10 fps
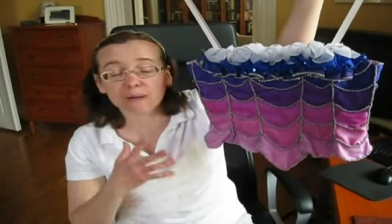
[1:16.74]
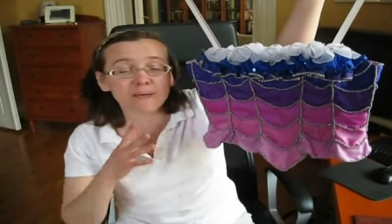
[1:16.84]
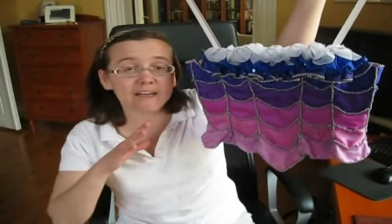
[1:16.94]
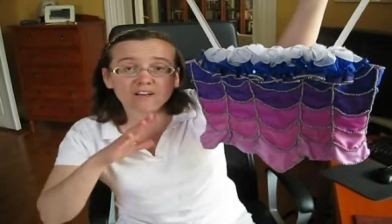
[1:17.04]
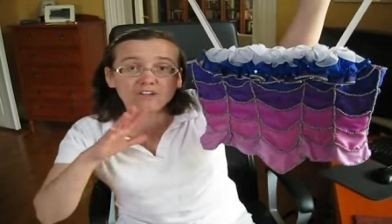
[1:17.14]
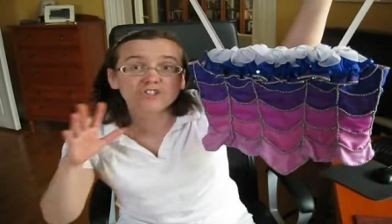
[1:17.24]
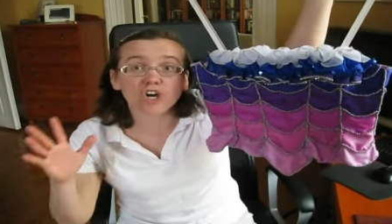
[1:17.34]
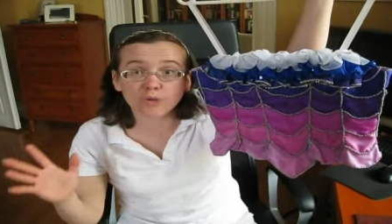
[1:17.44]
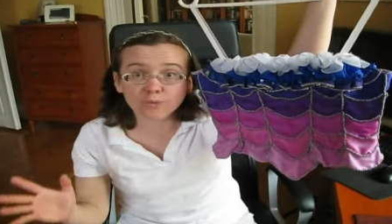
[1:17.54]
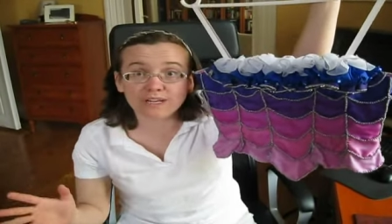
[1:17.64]
i mean
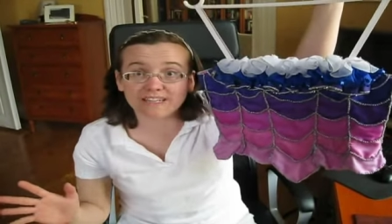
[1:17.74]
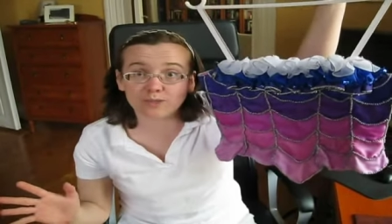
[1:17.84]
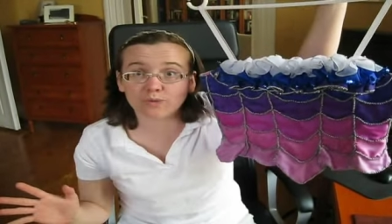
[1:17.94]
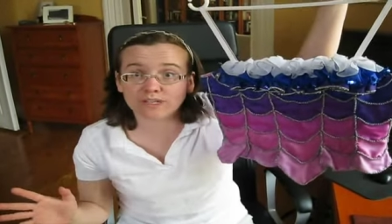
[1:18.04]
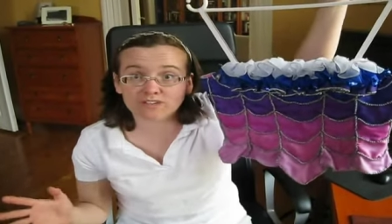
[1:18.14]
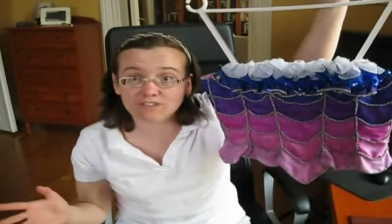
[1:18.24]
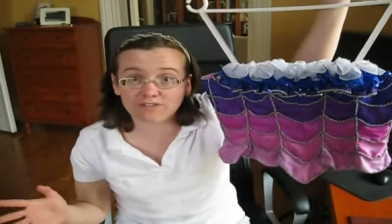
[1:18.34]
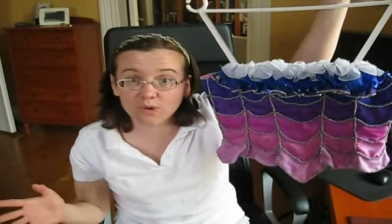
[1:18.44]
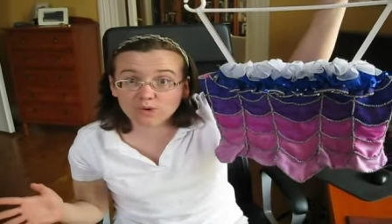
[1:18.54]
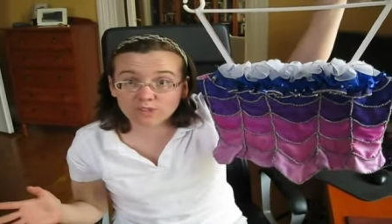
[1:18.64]
not only could we not
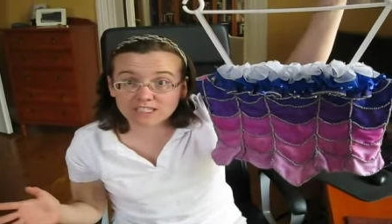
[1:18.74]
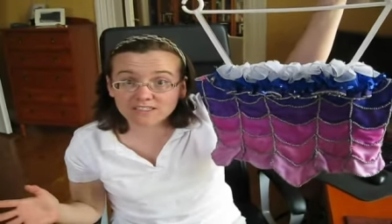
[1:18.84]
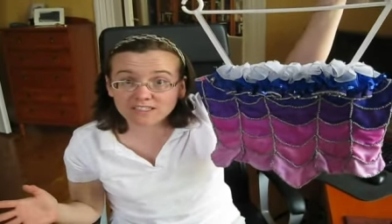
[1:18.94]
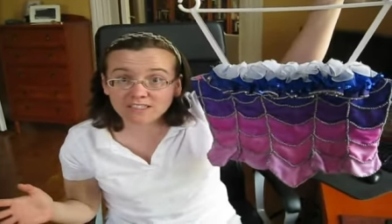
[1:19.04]
afford it